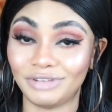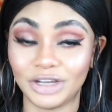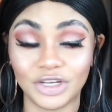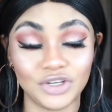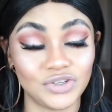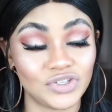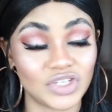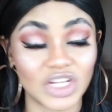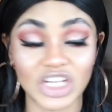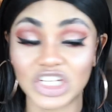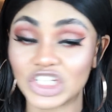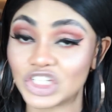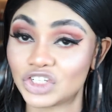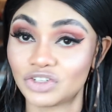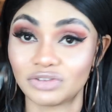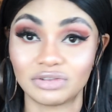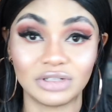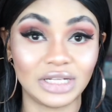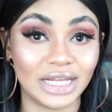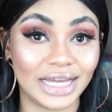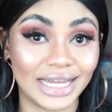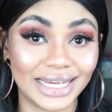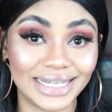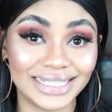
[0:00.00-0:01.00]
I use extra
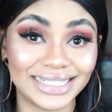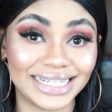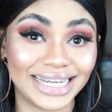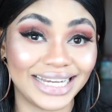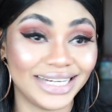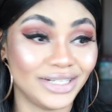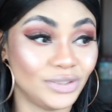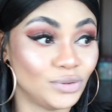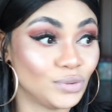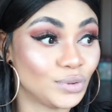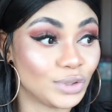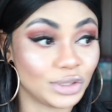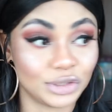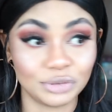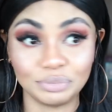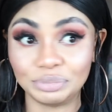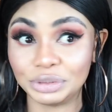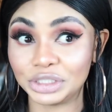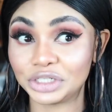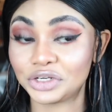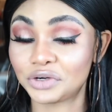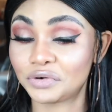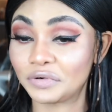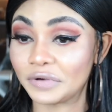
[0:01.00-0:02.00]
light, I look a
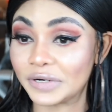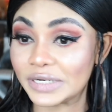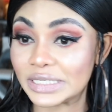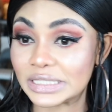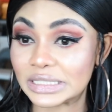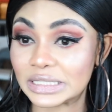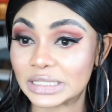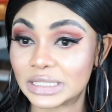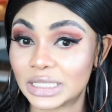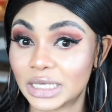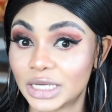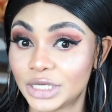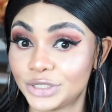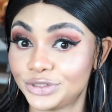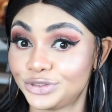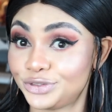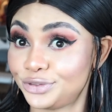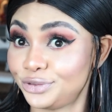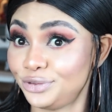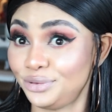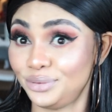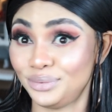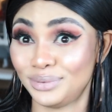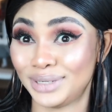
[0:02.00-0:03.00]
bit crazy and
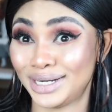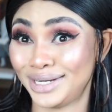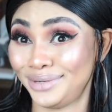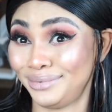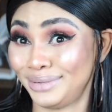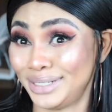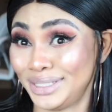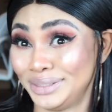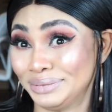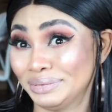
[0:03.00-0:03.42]
too why why